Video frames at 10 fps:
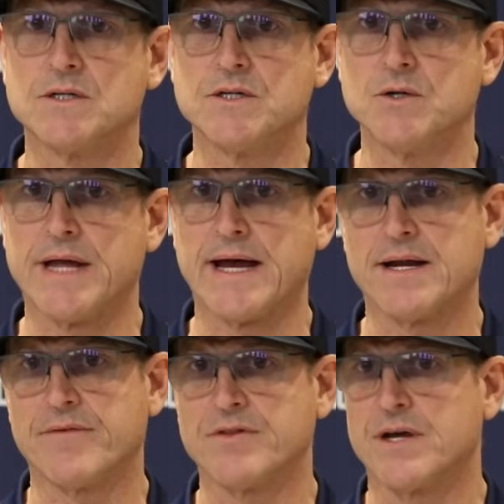to do that,
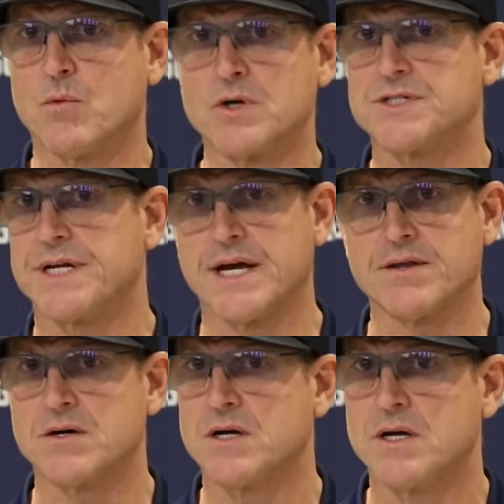and everything works
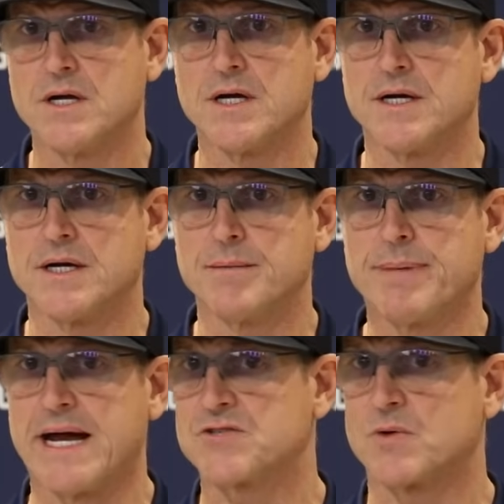together. Uh,
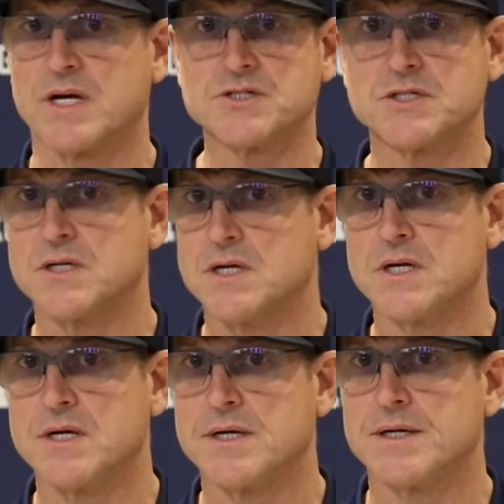pass rush.
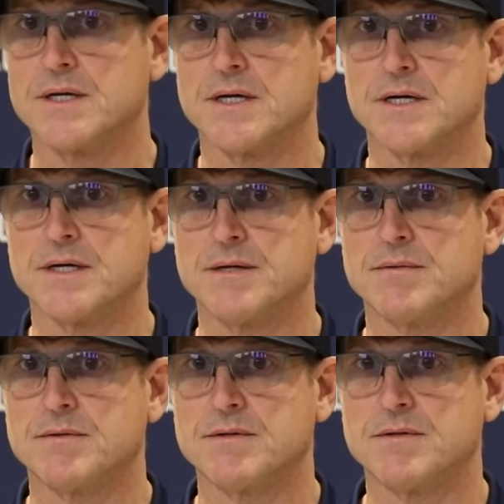Uh,
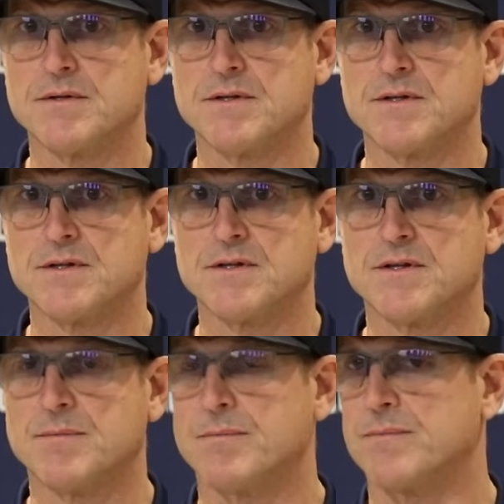
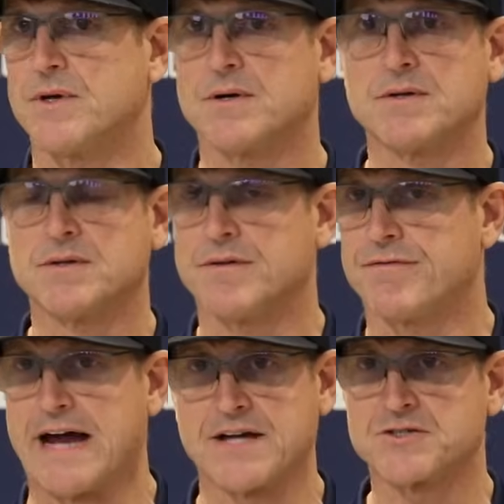the, the, the
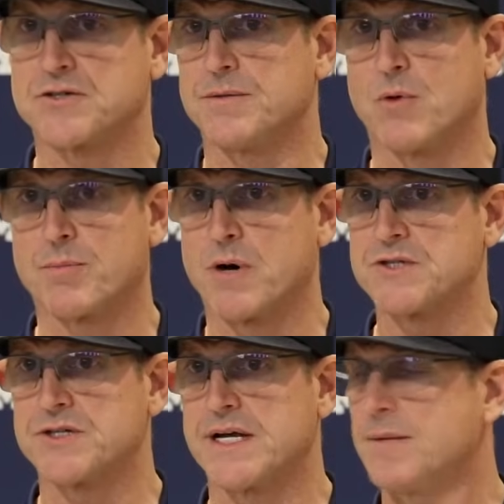faster, the more
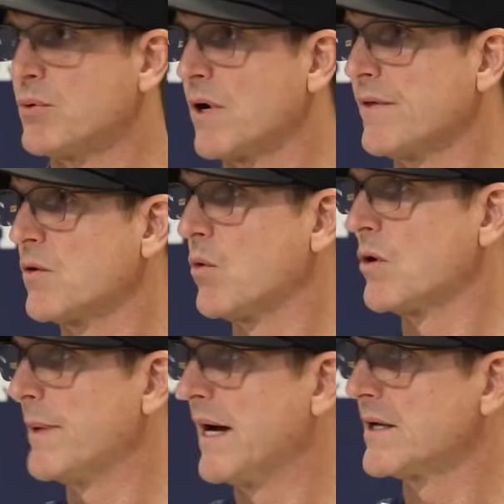pressure they can put on the
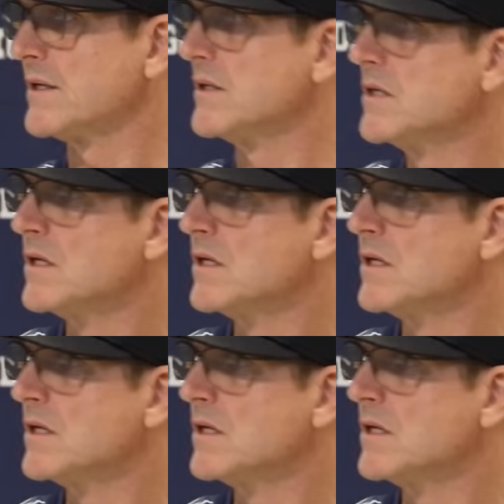quarterback, the